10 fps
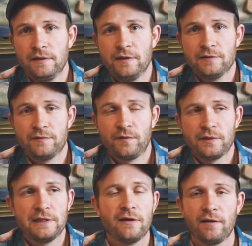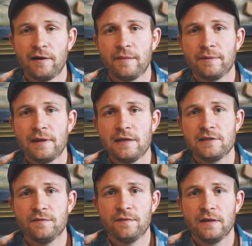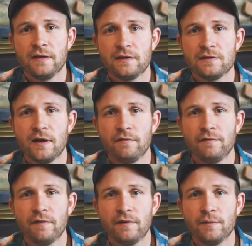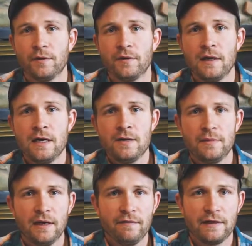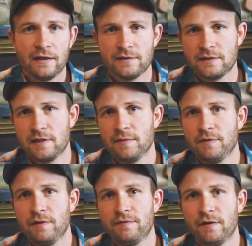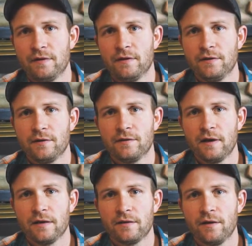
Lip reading: there's a $14 application fee that's non-refundable, but everything else is going to be refunded on your credit